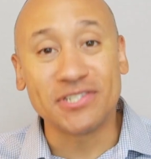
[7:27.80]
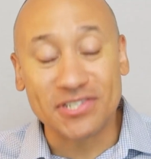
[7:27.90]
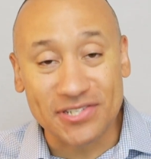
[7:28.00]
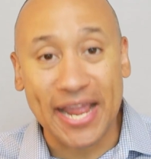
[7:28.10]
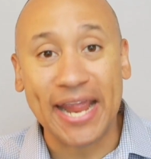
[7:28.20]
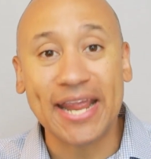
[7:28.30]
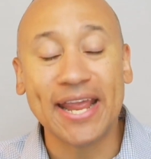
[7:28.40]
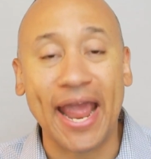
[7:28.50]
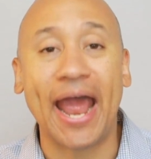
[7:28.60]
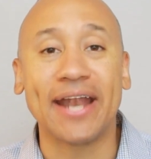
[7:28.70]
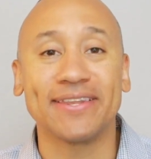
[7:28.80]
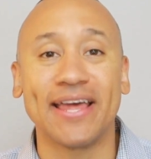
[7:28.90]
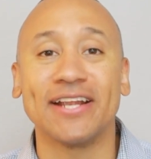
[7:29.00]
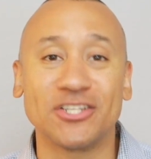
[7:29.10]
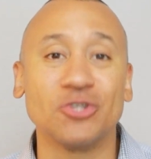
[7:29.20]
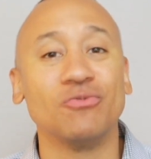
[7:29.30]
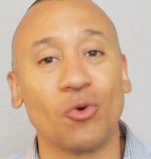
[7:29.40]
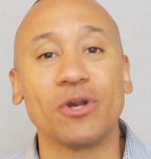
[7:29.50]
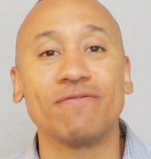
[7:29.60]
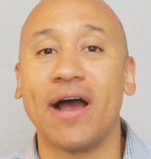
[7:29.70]
stay at that
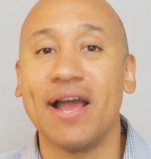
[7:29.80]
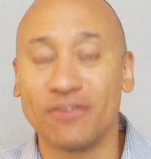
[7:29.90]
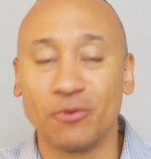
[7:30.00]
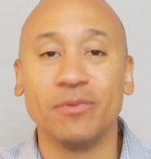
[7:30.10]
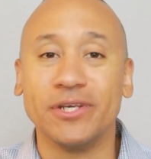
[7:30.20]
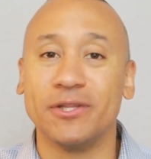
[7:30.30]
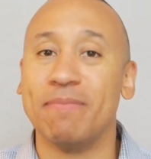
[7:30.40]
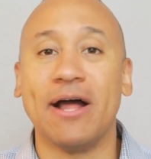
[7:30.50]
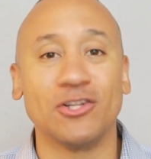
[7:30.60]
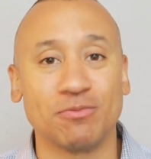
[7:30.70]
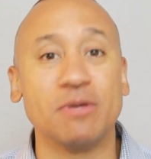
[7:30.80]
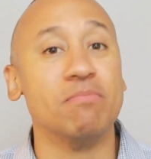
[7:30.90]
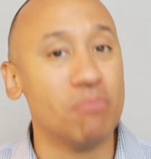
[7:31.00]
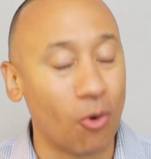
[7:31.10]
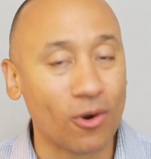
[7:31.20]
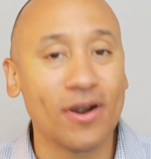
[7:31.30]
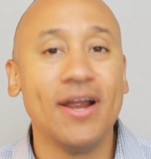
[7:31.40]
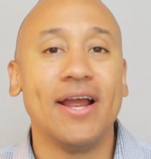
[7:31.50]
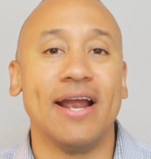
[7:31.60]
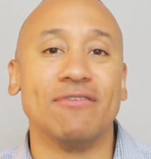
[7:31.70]
$245. It would be, the balance would be more
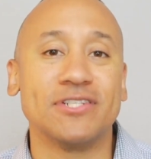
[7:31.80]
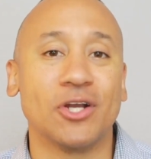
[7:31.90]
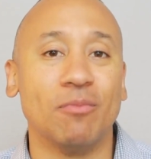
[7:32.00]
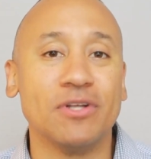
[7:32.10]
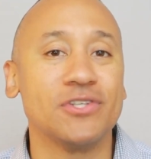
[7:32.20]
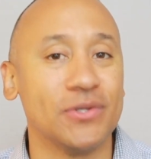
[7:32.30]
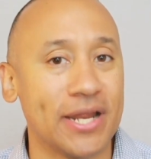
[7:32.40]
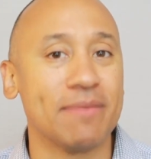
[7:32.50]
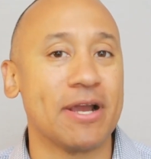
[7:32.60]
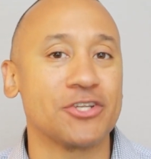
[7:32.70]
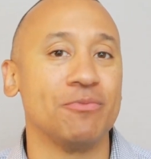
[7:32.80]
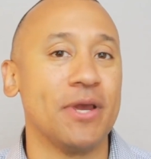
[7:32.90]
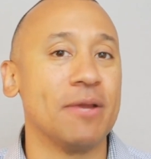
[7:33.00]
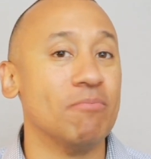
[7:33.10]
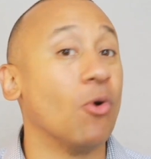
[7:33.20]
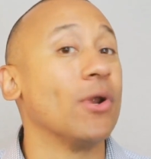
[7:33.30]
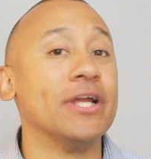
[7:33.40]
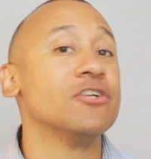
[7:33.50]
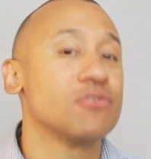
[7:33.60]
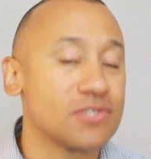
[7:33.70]
every single month, so you'd end up actually paying more
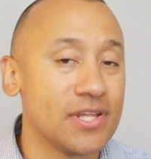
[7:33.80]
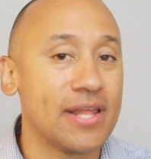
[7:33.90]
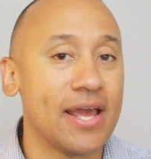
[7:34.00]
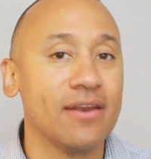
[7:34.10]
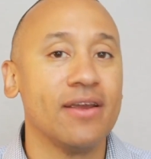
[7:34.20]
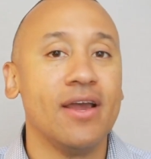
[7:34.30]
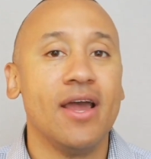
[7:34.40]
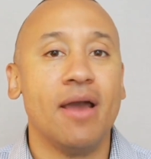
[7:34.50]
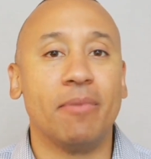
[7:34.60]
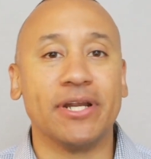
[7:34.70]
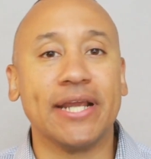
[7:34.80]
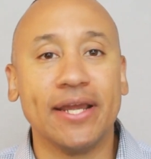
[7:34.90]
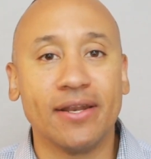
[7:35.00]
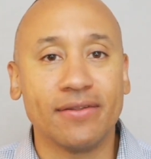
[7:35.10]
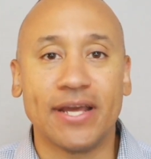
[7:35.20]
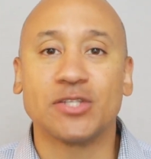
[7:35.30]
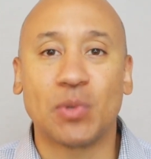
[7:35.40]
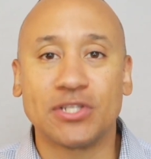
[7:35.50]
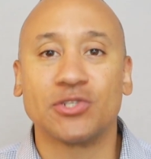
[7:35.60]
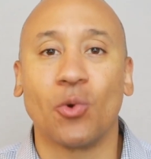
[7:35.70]
interest than that. But again, that's
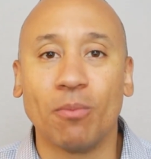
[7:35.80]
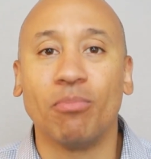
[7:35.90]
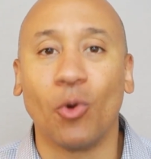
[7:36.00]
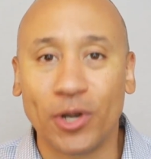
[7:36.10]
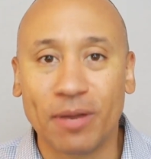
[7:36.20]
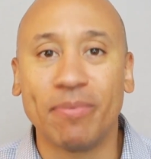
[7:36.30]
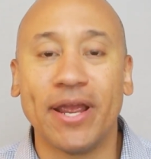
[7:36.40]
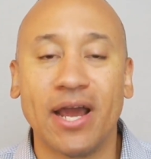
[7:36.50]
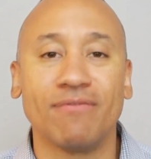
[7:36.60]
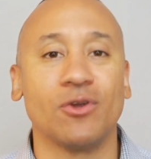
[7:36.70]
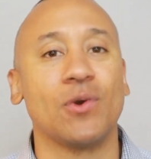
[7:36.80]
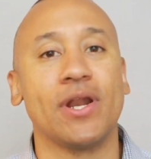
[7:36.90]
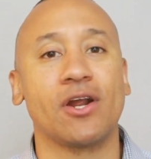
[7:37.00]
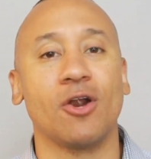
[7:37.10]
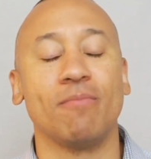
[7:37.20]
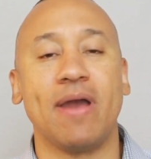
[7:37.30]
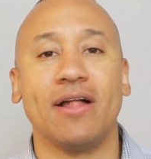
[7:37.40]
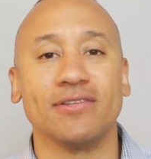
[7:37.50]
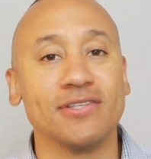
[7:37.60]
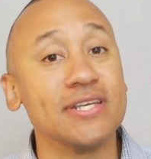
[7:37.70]
why it's so important to pay off your credit card
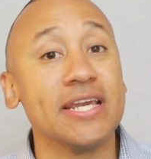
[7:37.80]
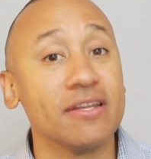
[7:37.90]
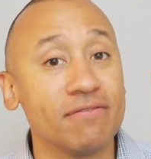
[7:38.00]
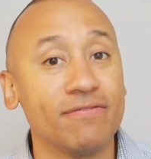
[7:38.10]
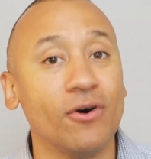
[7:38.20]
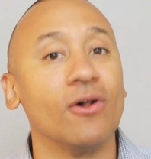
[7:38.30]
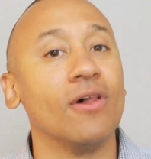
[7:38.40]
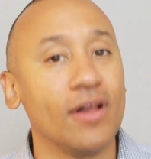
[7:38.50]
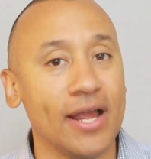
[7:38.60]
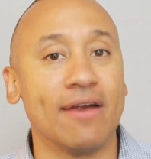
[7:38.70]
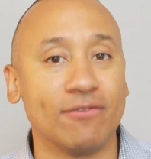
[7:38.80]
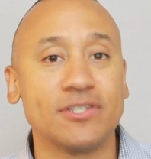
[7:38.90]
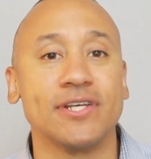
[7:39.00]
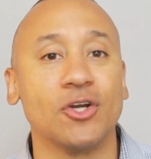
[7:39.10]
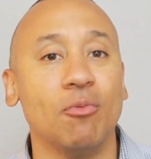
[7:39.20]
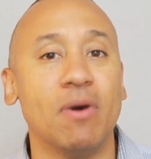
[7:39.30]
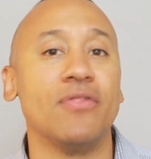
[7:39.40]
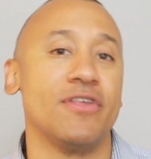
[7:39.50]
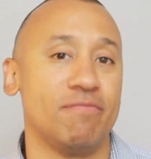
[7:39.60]
balances in full every single month